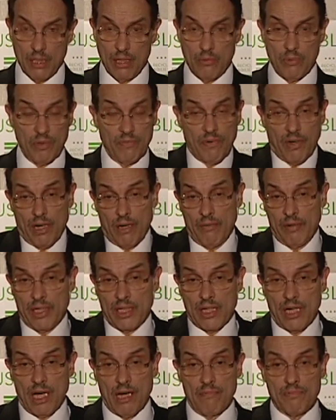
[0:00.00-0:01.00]
We've
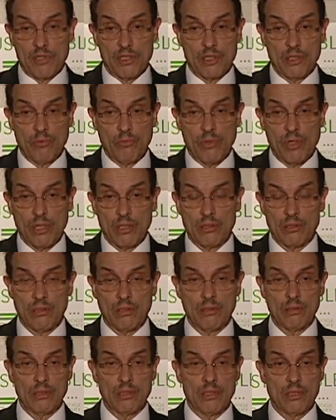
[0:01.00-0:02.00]
already obviously worked
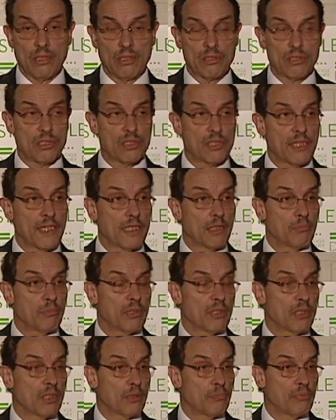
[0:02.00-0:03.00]
on the
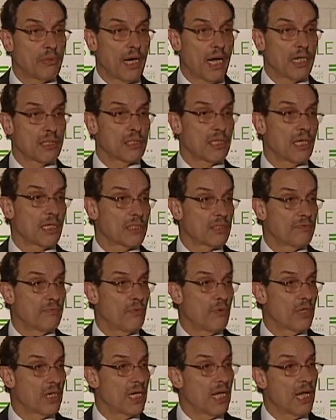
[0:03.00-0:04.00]
sustainability projects,
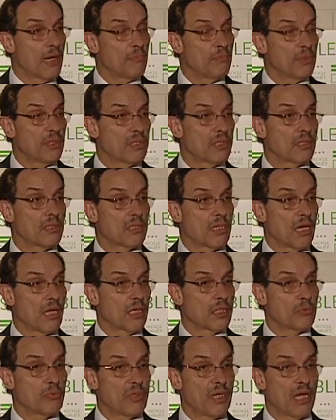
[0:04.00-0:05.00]
$4.5 million
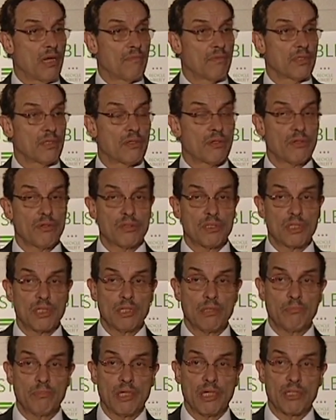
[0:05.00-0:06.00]
we have in the
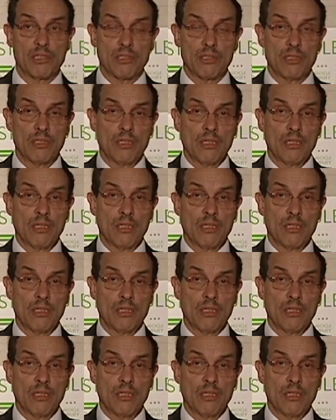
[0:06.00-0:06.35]
13 budget,